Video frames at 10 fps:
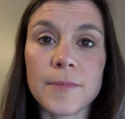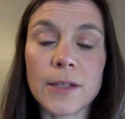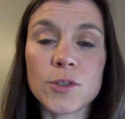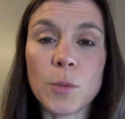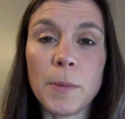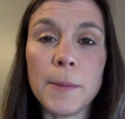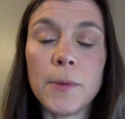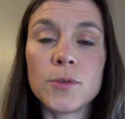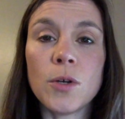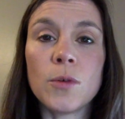And so
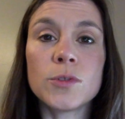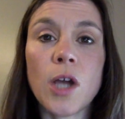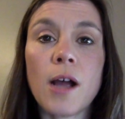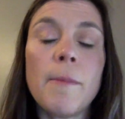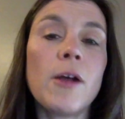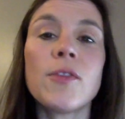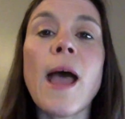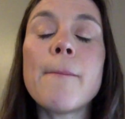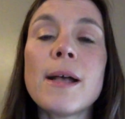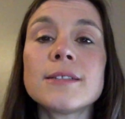people don't talk about
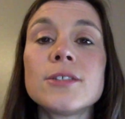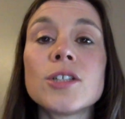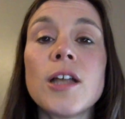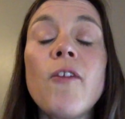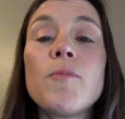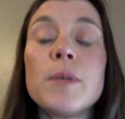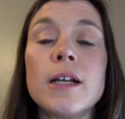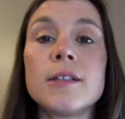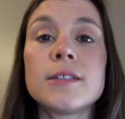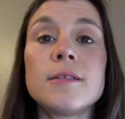that message enough
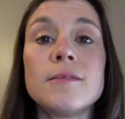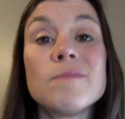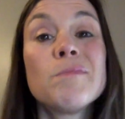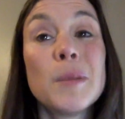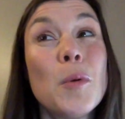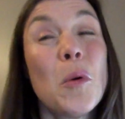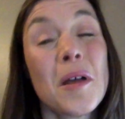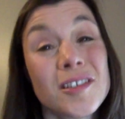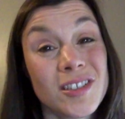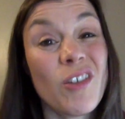because people
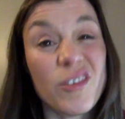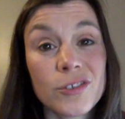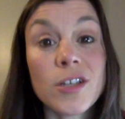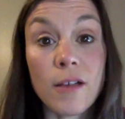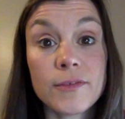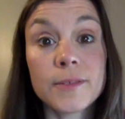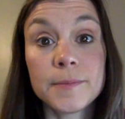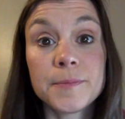want to sell their stuff.